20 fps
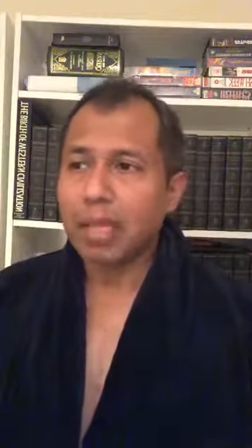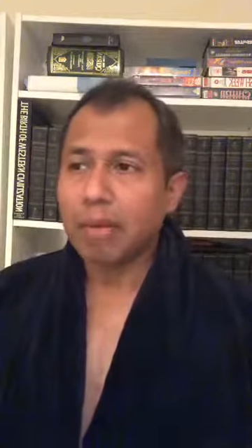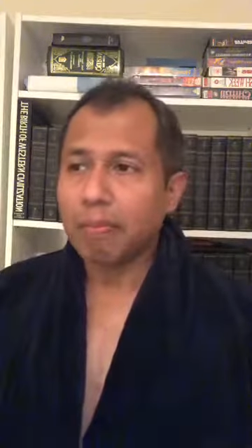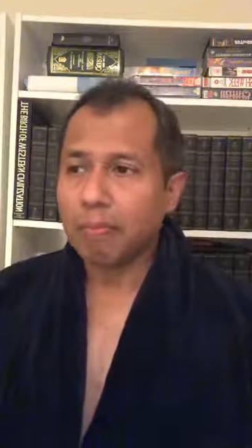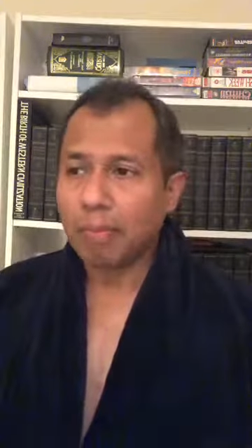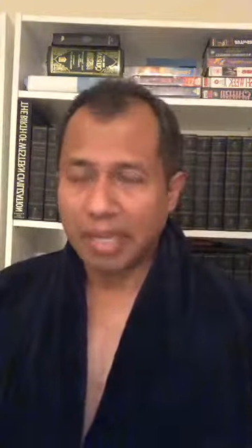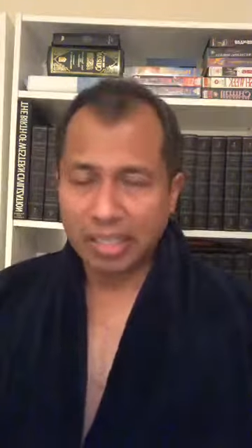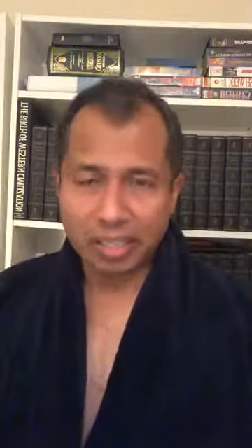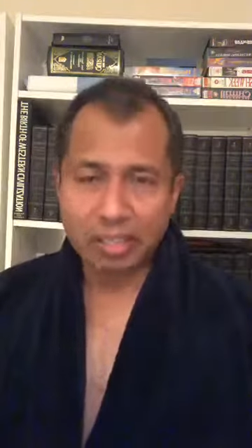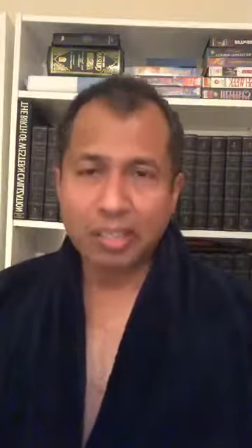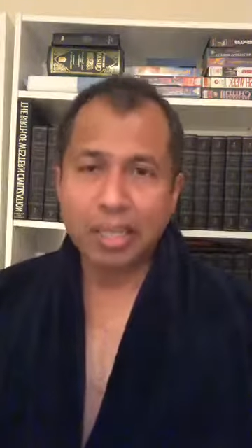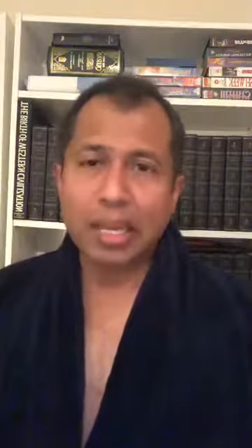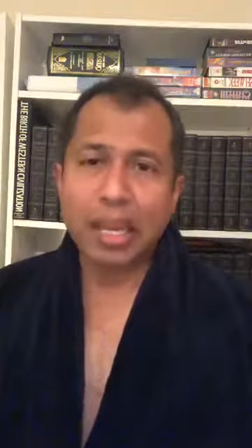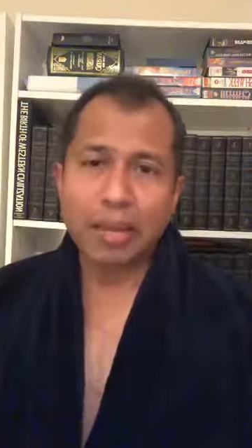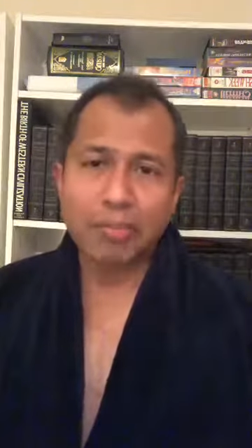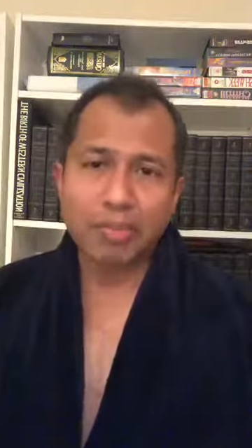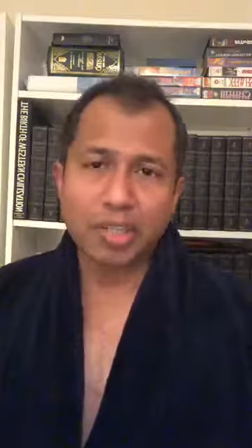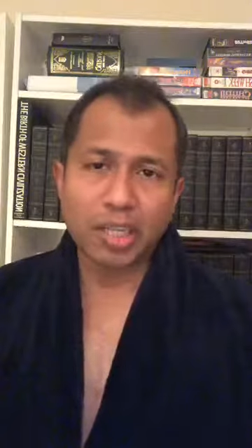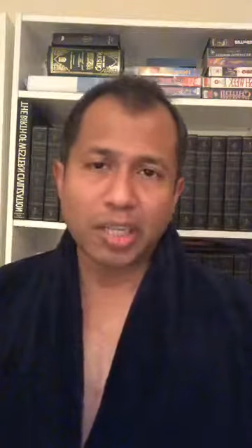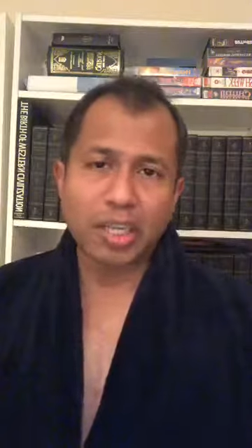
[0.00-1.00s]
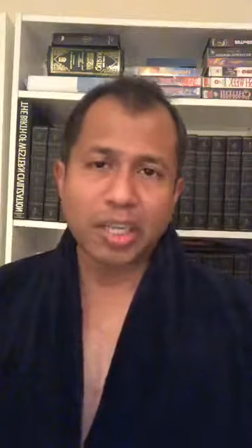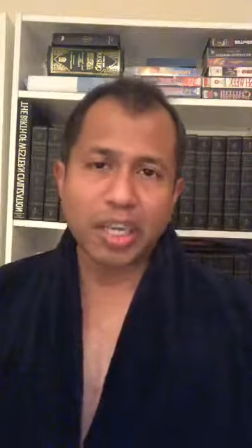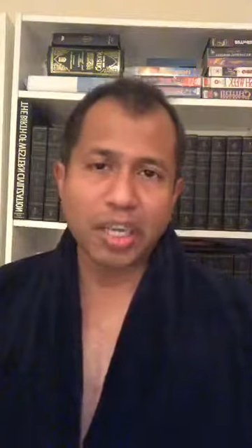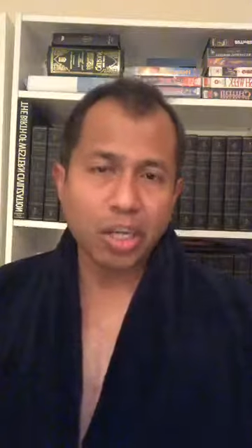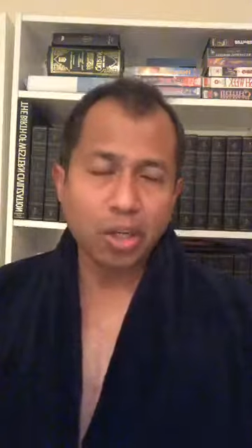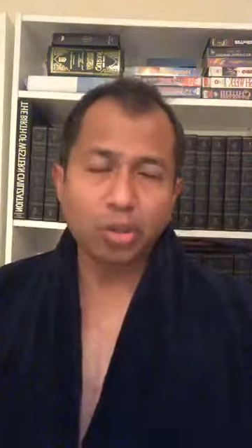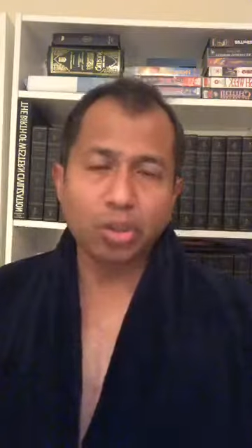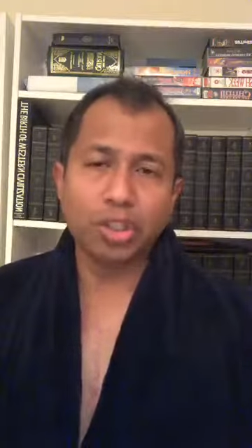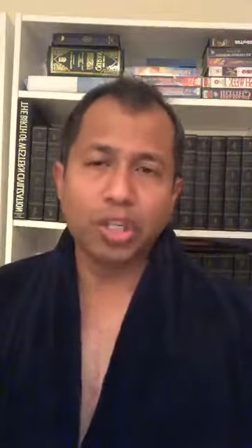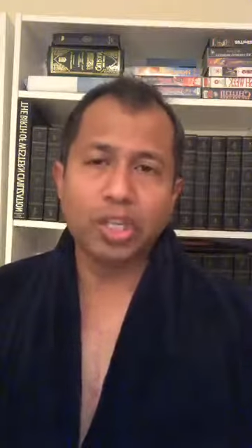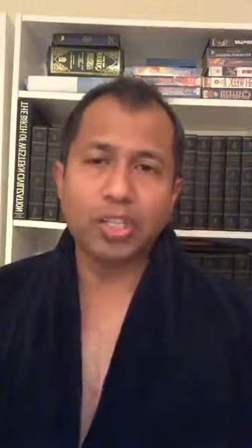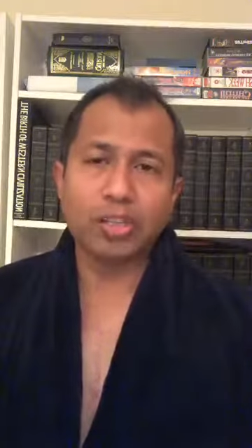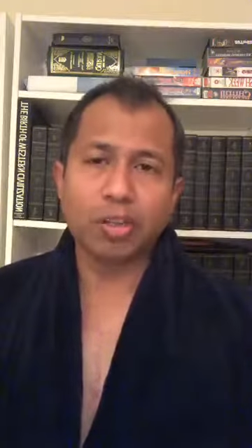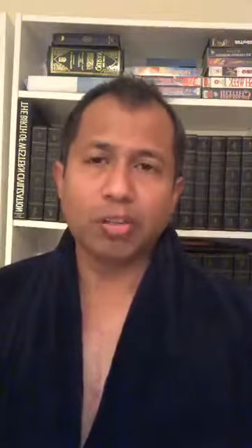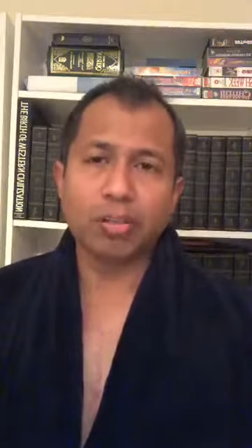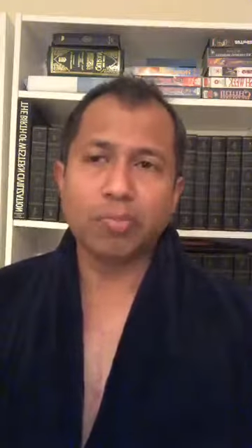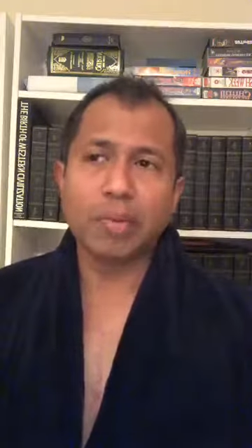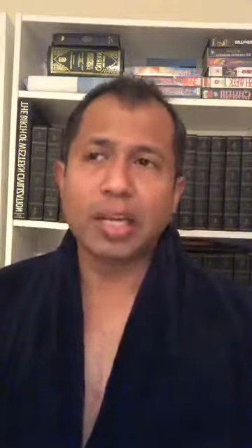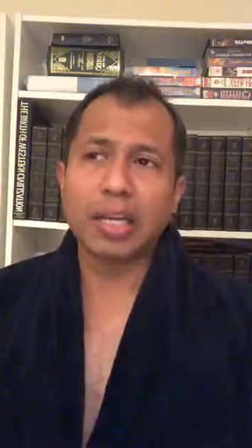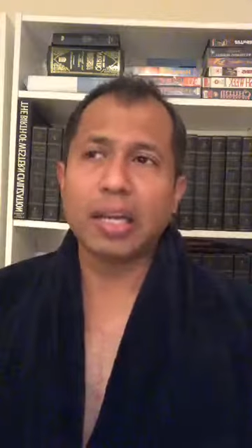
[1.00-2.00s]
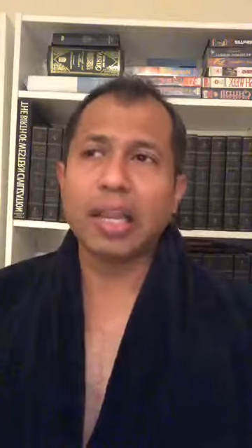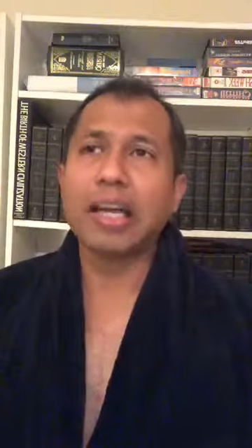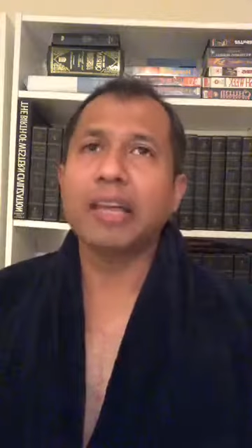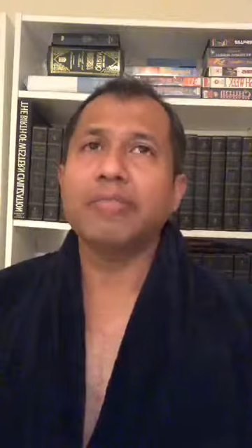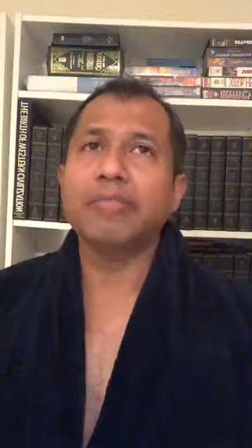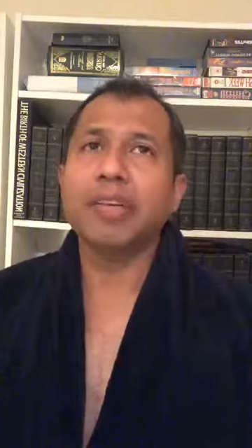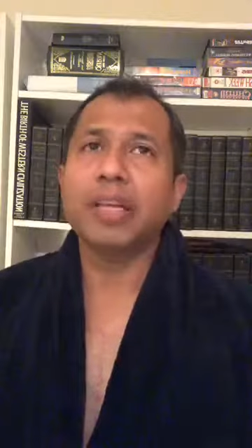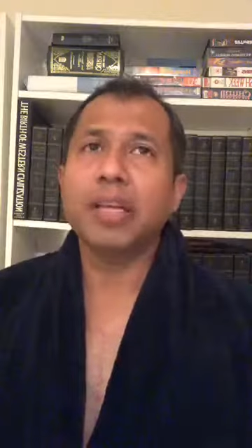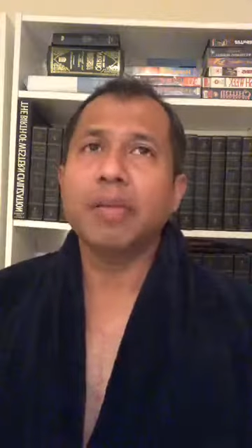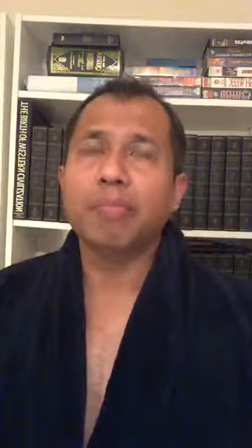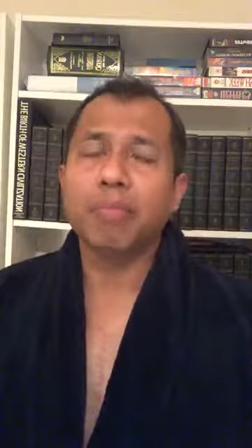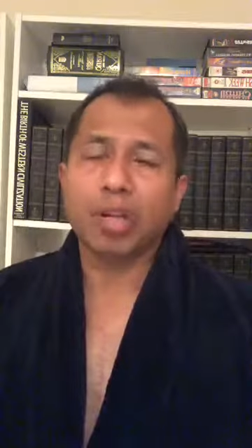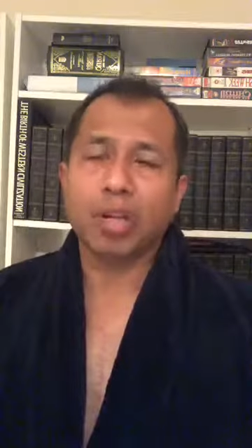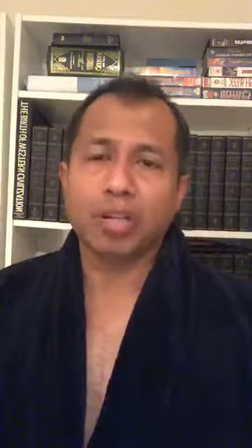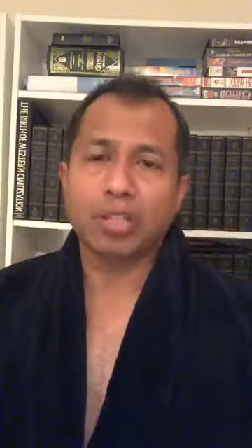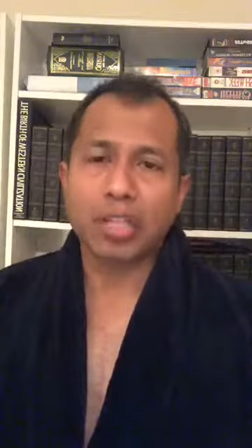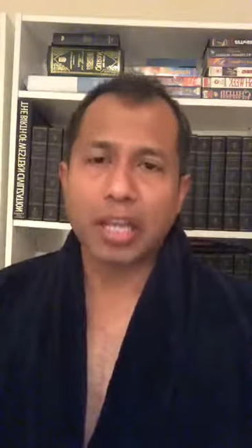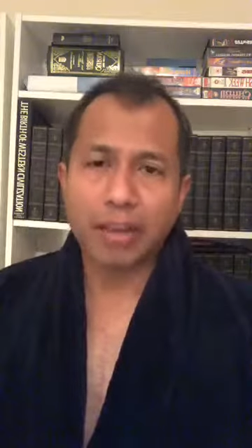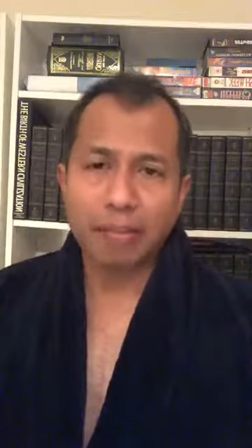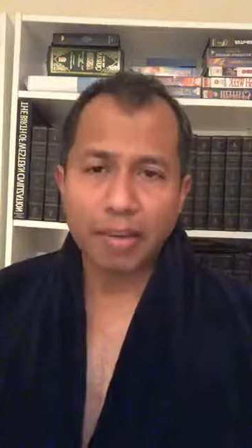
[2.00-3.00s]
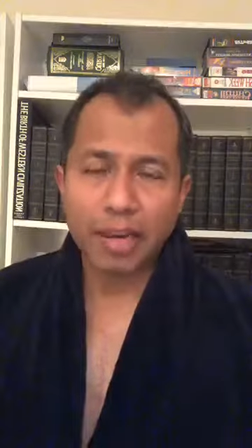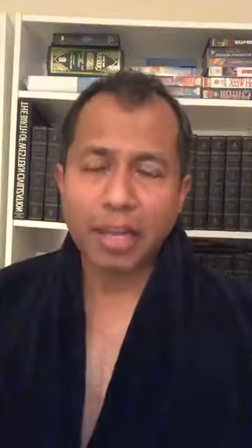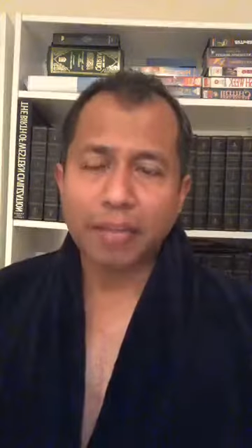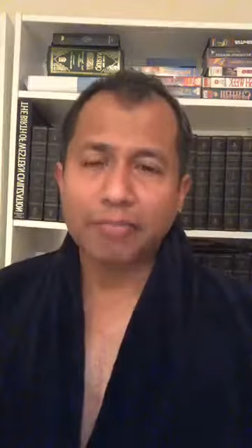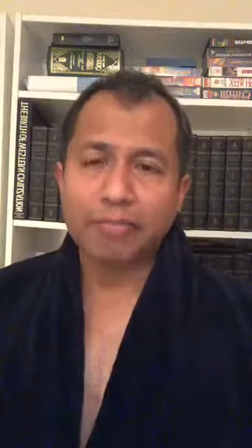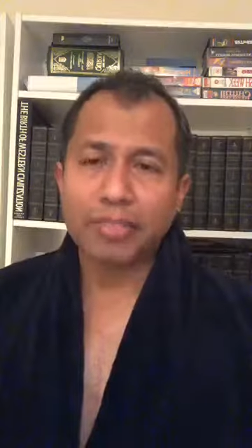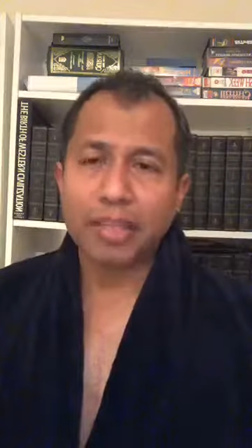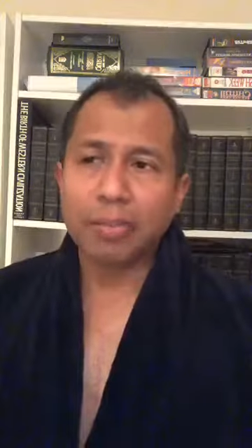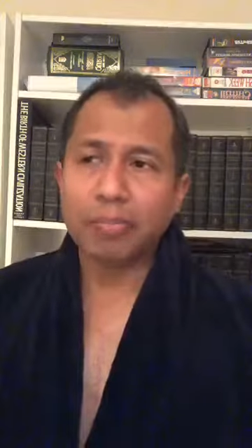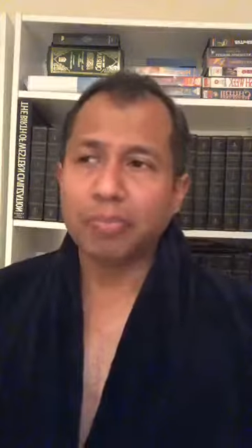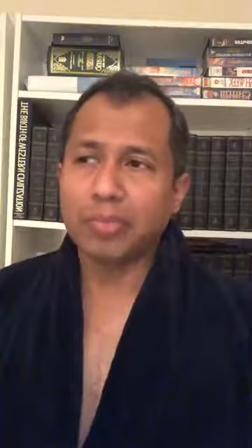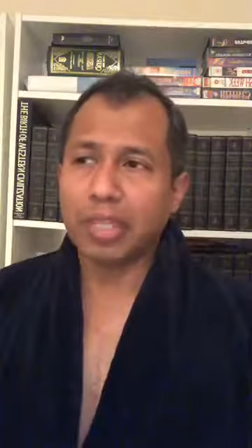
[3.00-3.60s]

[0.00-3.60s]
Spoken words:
But still, I'm taking a huge risk on my life because I love them.